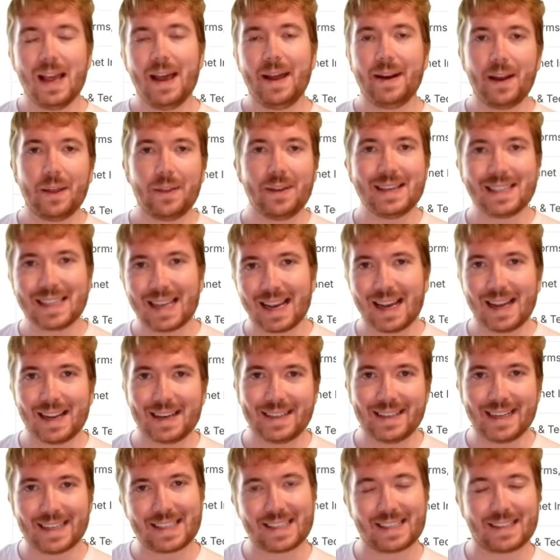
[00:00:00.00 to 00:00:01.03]
Now, these aren't
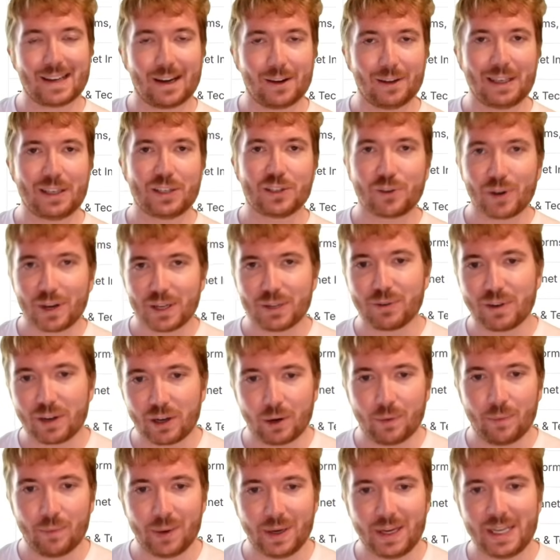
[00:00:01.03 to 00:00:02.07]
necessarily treasury
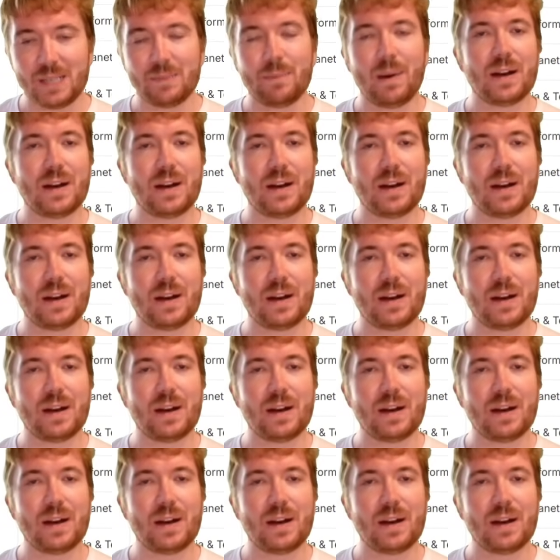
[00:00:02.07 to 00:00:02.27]
companies,